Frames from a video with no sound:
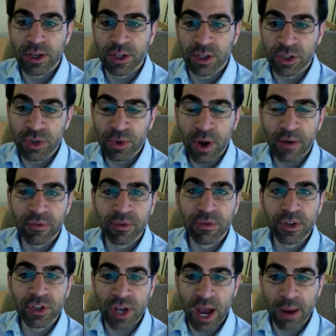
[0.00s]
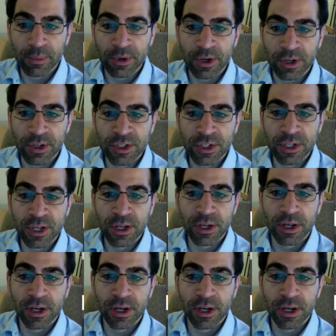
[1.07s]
You do have 3 chapters,